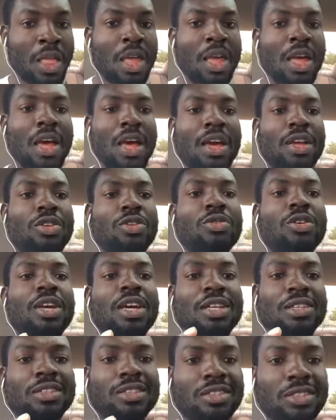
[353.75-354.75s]
and you
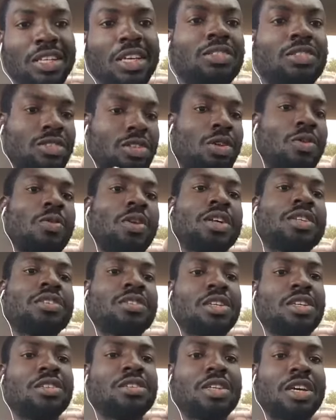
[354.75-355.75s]
get 60
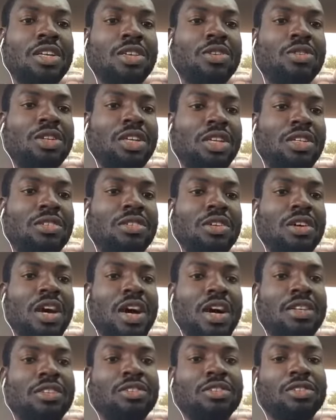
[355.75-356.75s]
questions that you need to
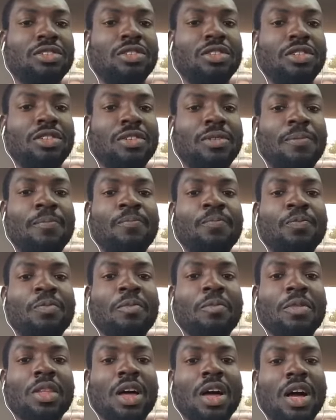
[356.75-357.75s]
answer.
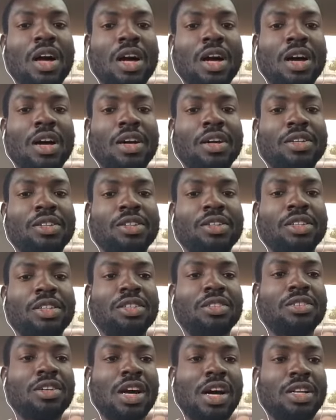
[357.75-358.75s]

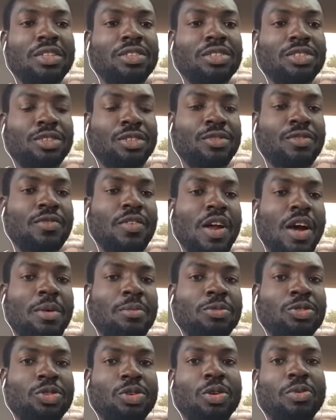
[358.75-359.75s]
From.
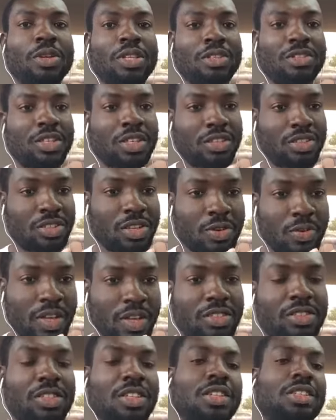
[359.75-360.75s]
So with 60
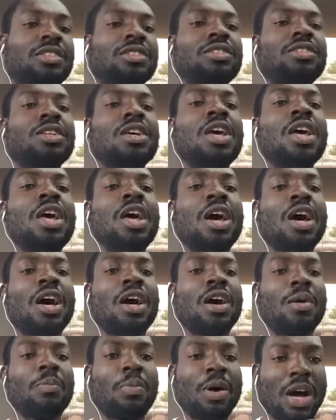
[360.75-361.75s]
questions,
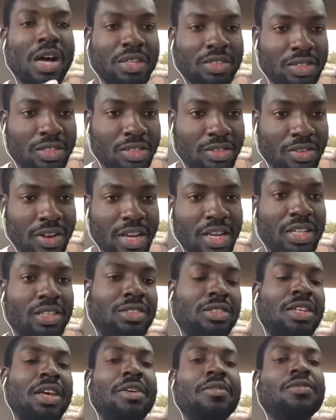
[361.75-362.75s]
passing grade is
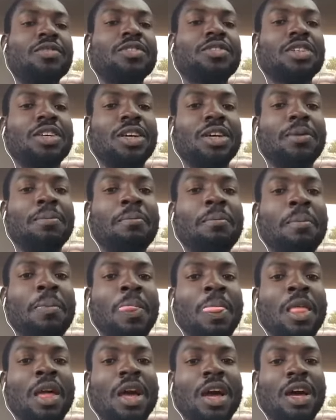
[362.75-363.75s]
70.
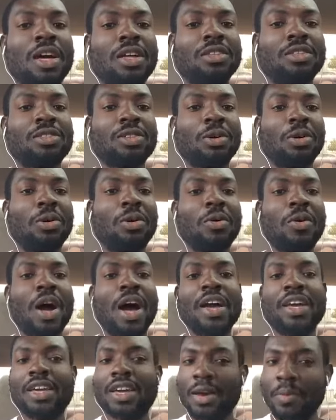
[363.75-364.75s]
And so I kept